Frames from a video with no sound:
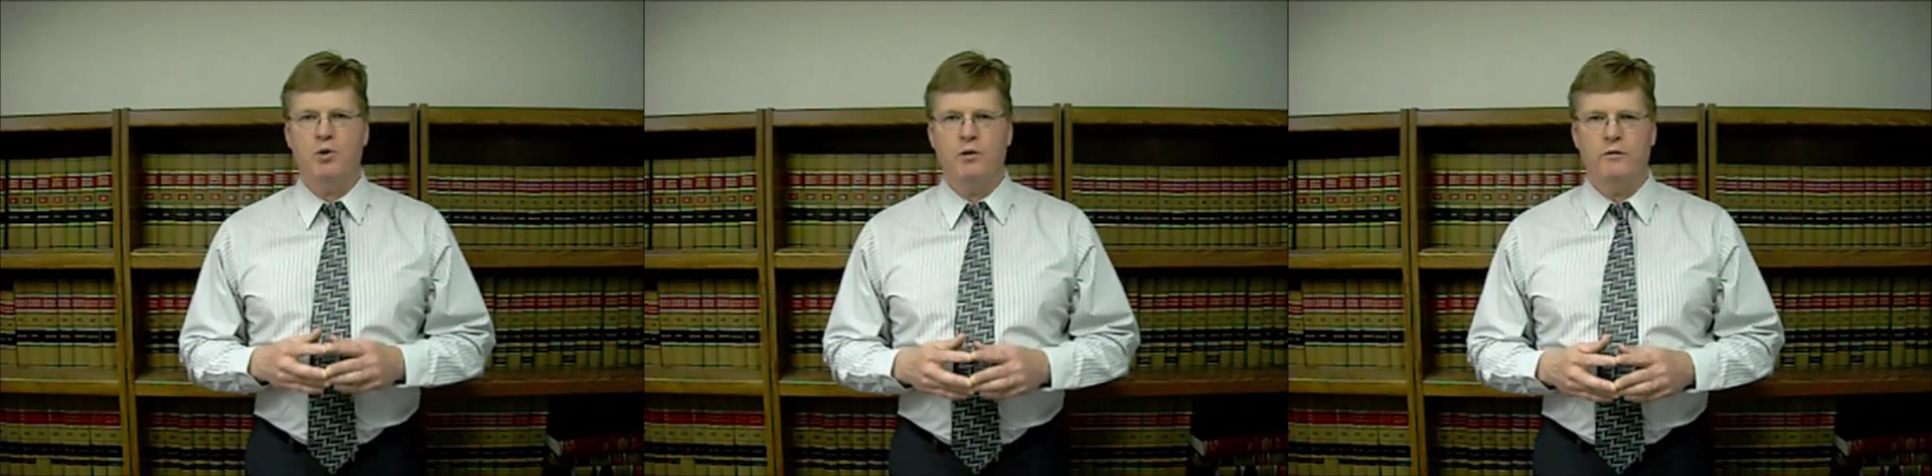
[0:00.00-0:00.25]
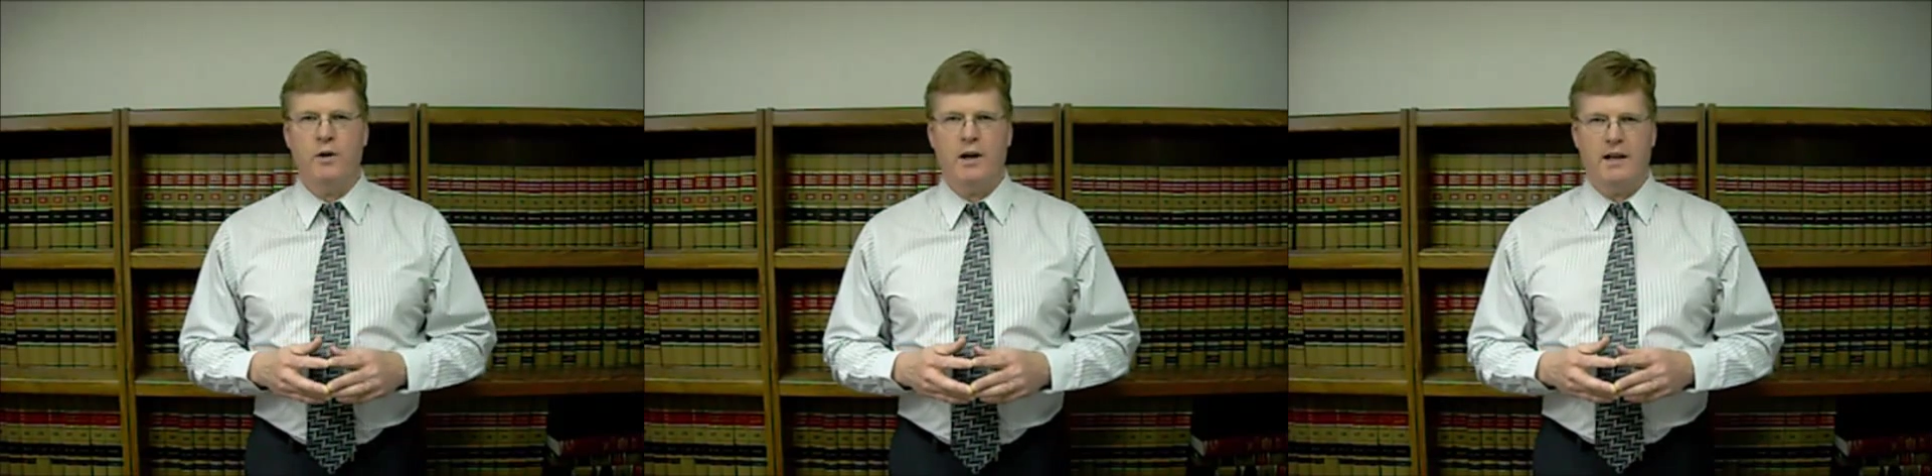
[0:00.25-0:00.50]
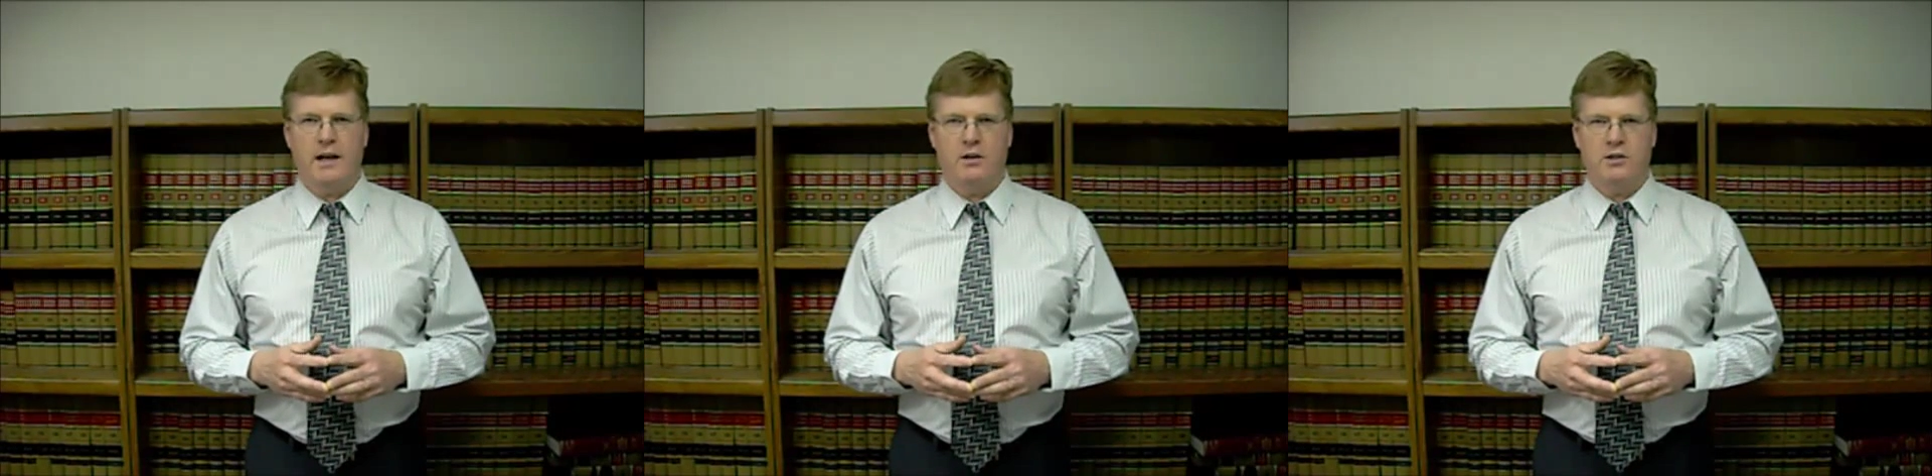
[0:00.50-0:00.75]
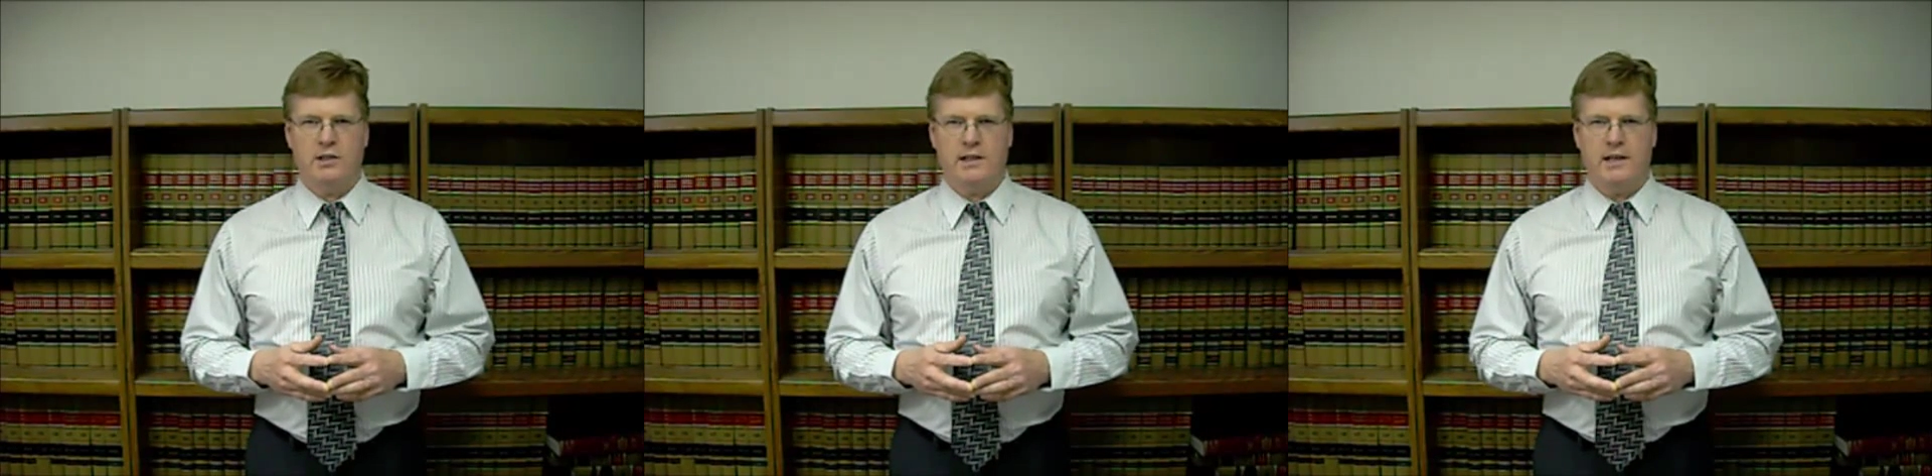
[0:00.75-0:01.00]
approved credit
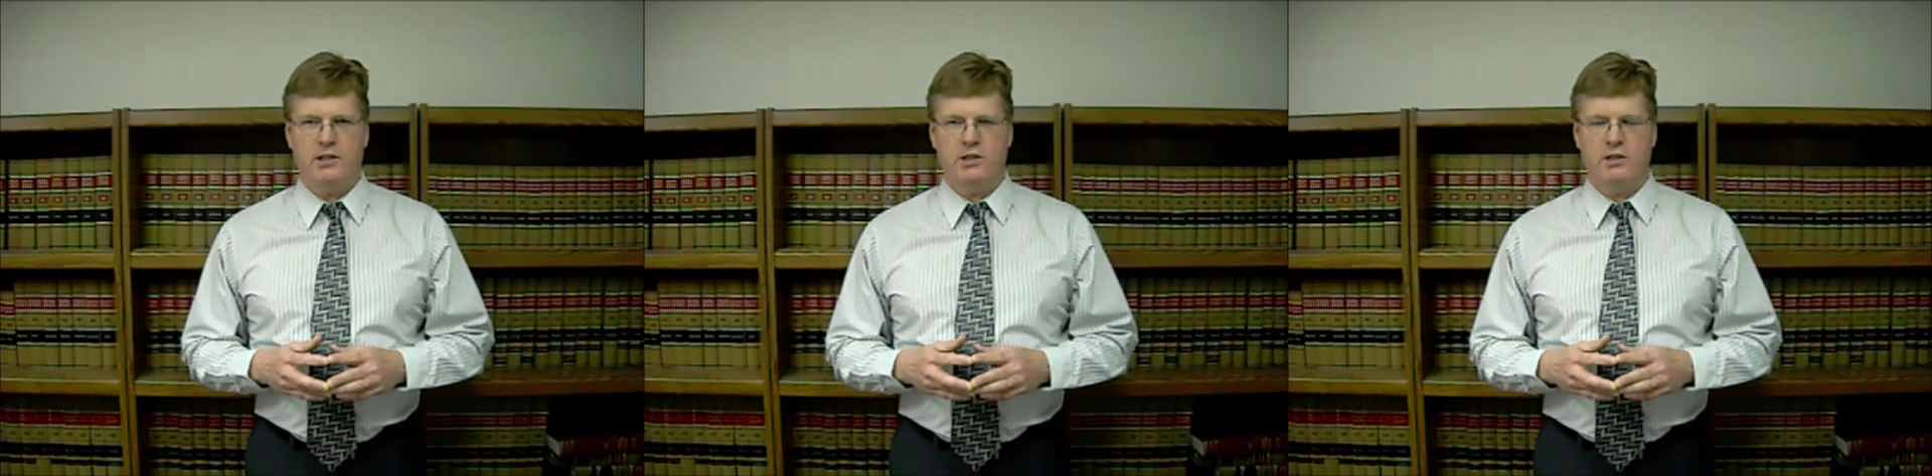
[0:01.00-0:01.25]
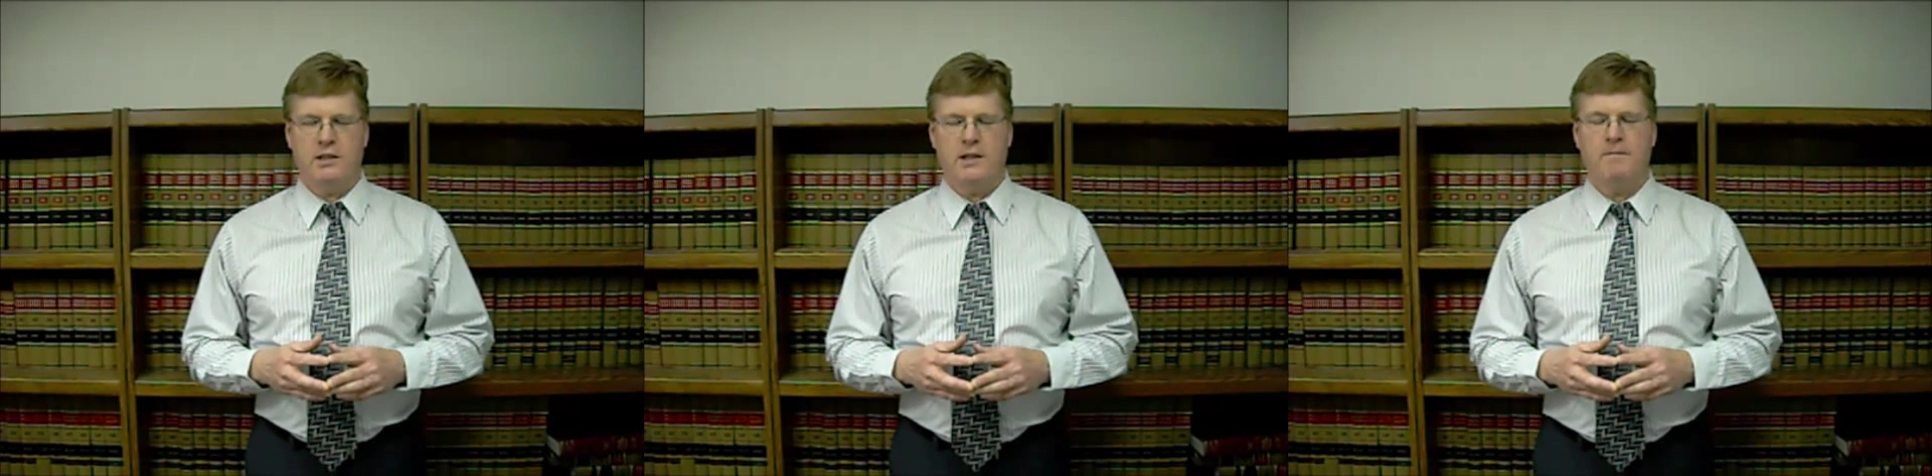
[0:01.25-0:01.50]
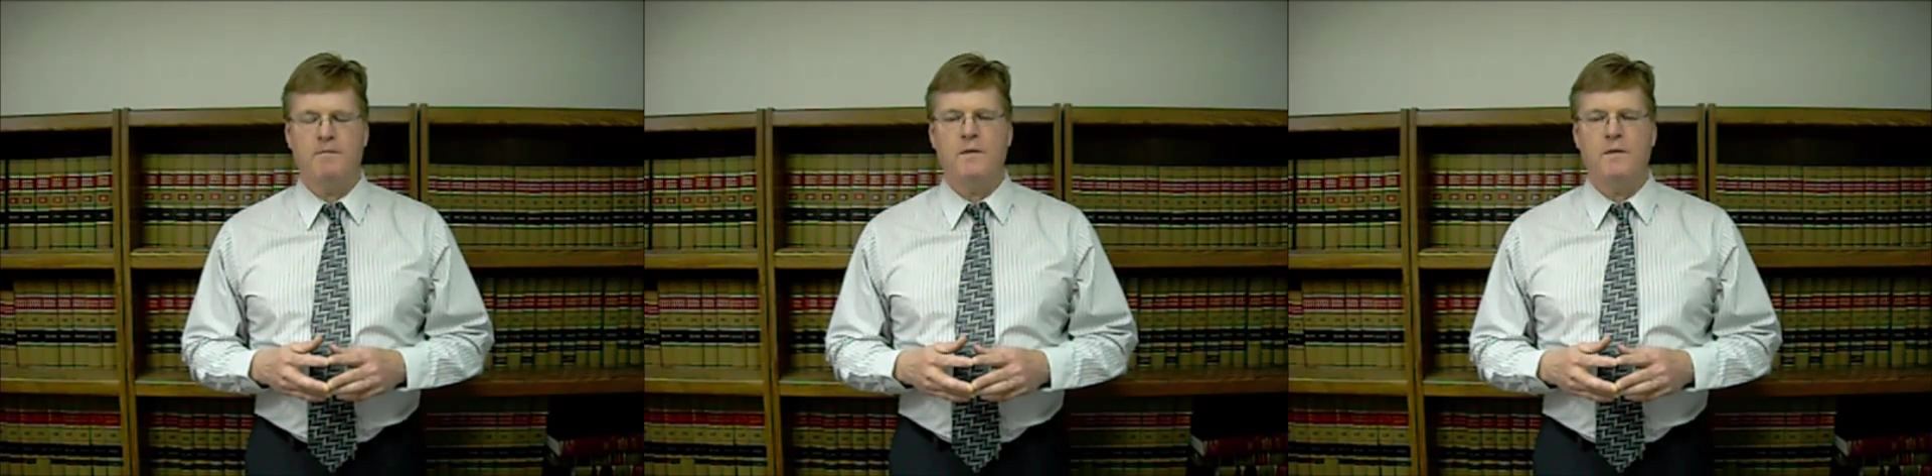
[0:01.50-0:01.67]
counseling agency.